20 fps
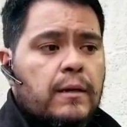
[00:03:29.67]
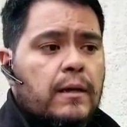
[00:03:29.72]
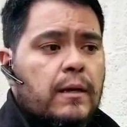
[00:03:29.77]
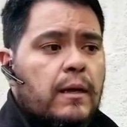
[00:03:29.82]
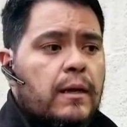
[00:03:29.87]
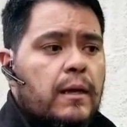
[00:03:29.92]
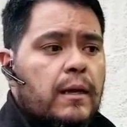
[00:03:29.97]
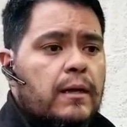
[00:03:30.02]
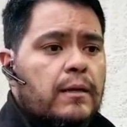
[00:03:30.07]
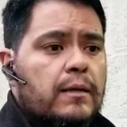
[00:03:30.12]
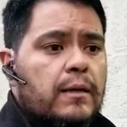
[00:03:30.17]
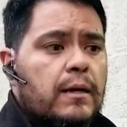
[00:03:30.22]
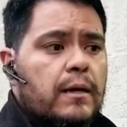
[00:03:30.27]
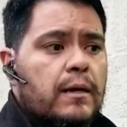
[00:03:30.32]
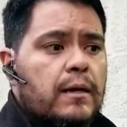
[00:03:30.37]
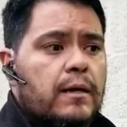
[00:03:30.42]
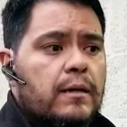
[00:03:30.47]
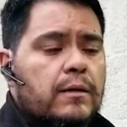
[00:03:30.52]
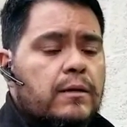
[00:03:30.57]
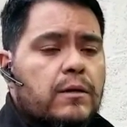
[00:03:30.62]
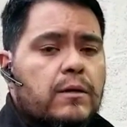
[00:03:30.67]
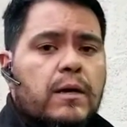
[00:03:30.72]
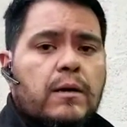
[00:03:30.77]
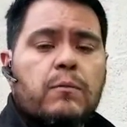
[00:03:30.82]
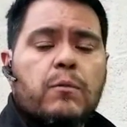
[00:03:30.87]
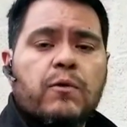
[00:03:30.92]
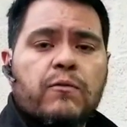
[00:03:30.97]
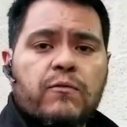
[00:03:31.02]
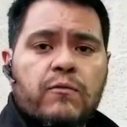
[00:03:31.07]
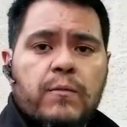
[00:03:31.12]
and you'll get
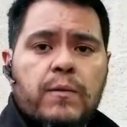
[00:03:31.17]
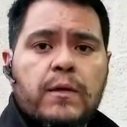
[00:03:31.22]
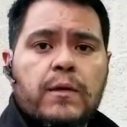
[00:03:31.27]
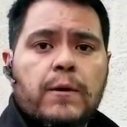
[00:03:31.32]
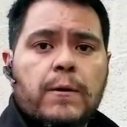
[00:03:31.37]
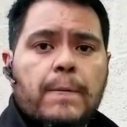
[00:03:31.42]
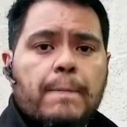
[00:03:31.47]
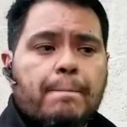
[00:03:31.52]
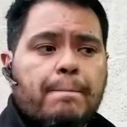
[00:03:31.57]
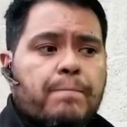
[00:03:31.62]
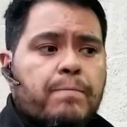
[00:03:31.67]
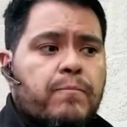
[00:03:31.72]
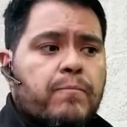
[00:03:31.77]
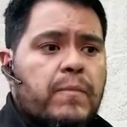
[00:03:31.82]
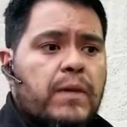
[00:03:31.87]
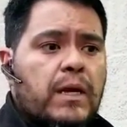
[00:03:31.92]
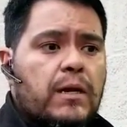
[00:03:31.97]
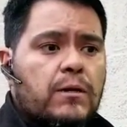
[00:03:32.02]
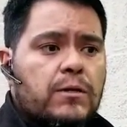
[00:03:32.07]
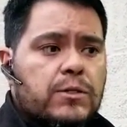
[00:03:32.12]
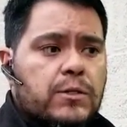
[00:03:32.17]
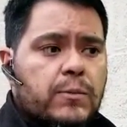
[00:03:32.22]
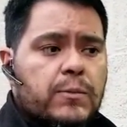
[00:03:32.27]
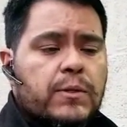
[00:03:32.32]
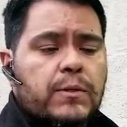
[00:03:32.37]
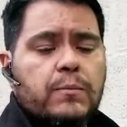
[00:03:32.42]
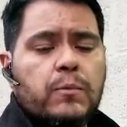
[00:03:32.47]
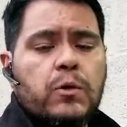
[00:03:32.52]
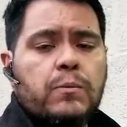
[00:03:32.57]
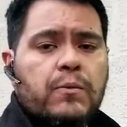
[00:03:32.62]
more familiar. And also, with
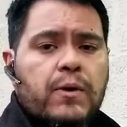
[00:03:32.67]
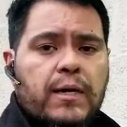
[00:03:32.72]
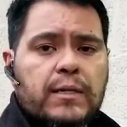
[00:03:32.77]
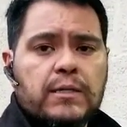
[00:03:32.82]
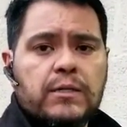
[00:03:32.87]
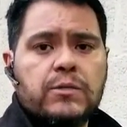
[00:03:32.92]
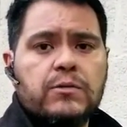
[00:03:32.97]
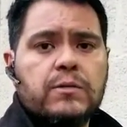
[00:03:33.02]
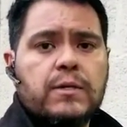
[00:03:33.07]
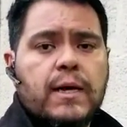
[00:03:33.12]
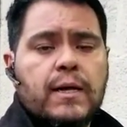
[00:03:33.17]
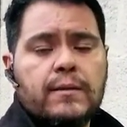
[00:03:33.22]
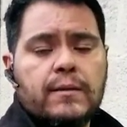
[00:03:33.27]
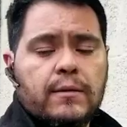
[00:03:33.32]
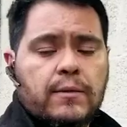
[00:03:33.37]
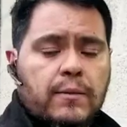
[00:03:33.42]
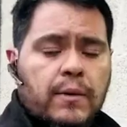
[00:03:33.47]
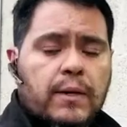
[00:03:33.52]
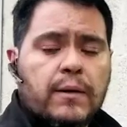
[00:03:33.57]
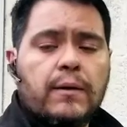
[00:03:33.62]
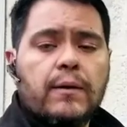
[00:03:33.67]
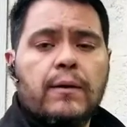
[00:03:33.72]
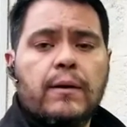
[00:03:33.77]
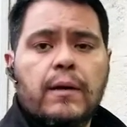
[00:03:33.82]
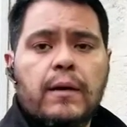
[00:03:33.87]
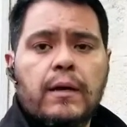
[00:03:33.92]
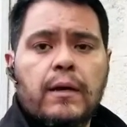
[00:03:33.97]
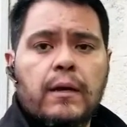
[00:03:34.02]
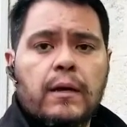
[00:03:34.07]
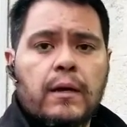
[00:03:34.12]
the more practice you get, the quicker
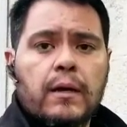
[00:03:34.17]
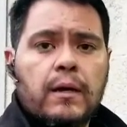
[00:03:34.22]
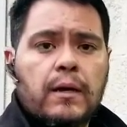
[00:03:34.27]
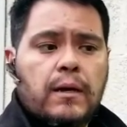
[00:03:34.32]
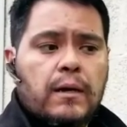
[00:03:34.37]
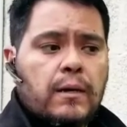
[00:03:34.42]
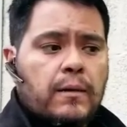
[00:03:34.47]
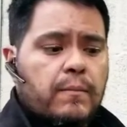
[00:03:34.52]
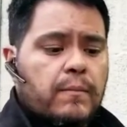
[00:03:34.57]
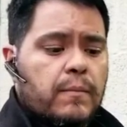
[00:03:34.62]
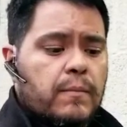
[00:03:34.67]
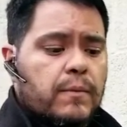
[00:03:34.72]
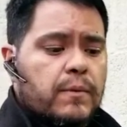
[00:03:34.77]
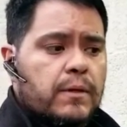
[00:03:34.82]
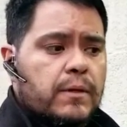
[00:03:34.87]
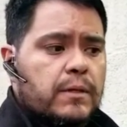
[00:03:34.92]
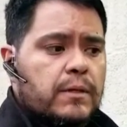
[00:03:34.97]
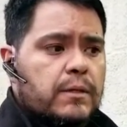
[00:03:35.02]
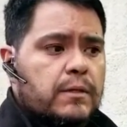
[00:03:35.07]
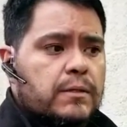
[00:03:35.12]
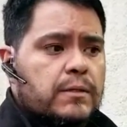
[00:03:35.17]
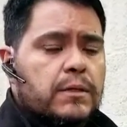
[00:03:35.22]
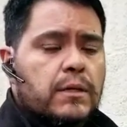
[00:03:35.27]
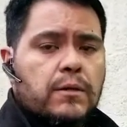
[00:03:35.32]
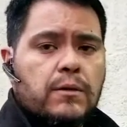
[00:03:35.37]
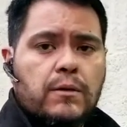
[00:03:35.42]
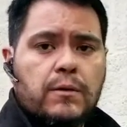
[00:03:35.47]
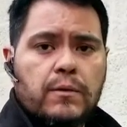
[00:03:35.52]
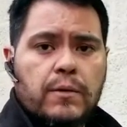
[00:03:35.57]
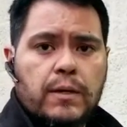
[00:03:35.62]
the
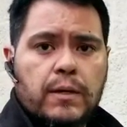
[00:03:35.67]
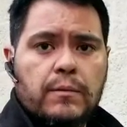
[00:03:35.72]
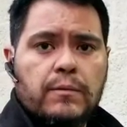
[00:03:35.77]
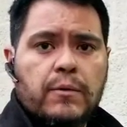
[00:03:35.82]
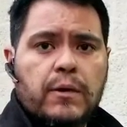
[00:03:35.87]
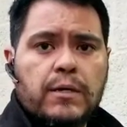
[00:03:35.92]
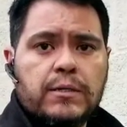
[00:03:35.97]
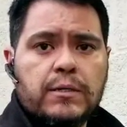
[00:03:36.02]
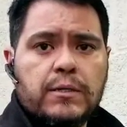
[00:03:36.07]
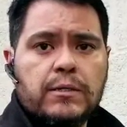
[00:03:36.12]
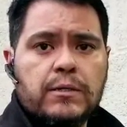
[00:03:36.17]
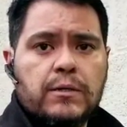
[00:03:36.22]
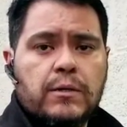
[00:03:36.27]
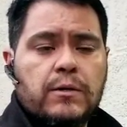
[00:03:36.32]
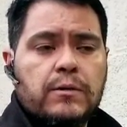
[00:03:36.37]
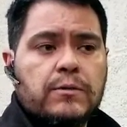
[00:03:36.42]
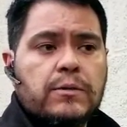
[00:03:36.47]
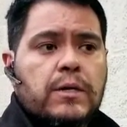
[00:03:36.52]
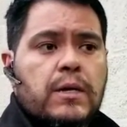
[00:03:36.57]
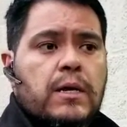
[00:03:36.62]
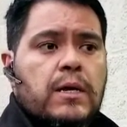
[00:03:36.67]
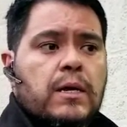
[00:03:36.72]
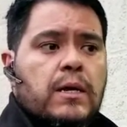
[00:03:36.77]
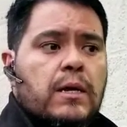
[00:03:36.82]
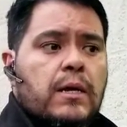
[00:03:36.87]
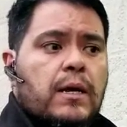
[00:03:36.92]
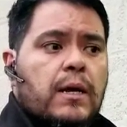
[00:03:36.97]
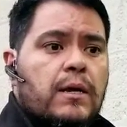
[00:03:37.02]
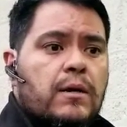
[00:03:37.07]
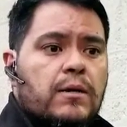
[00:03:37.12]
siliconing process goes,
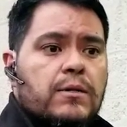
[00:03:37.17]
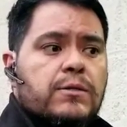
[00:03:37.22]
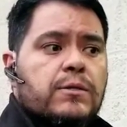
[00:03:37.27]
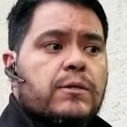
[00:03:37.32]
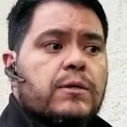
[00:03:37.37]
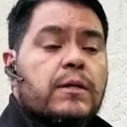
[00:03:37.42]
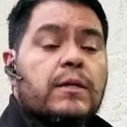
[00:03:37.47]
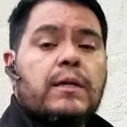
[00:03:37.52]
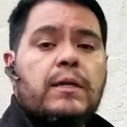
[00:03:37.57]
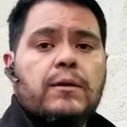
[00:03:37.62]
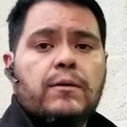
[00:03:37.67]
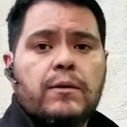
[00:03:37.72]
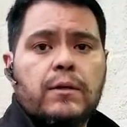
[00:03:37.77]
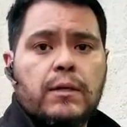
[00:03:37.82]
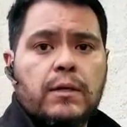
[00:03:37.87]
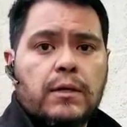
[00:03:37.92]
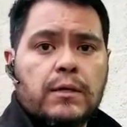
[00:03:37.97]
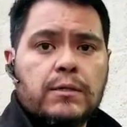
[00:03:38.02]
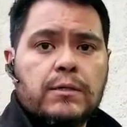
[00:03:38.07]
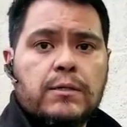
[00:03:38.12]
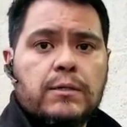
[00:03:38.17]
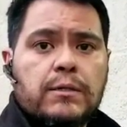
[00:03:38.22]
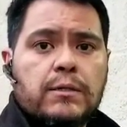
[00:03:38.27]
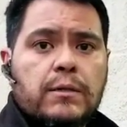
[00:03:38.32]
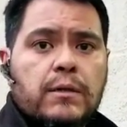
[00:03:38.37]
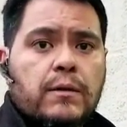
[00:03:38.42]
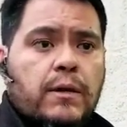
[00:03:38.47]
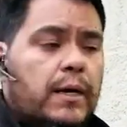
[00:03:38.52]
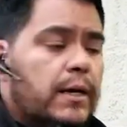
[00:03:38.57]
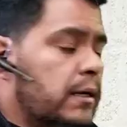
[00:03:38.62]
and also the cleaner it looks.
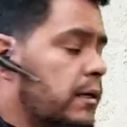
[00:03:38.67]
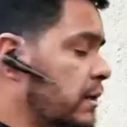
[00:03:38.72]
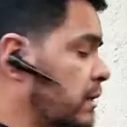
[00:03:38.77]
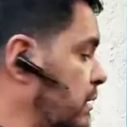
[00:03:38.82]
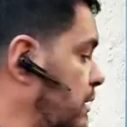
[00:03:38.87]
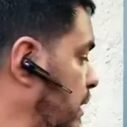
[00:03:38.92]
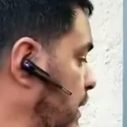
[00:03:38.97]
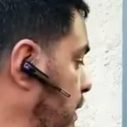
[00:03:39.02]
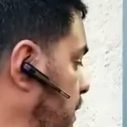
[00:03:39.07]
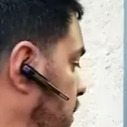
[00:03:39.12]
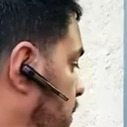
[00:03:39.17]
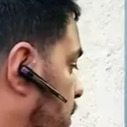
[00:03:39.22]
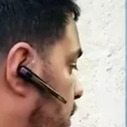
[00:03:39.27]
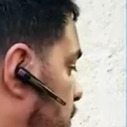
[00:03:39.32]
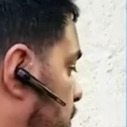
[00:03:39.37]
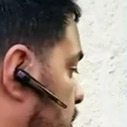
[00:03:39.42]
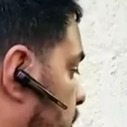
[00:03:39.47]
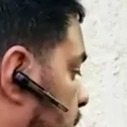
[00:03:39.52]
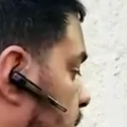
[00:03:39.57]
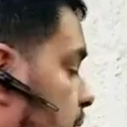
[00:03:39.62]
All right. And one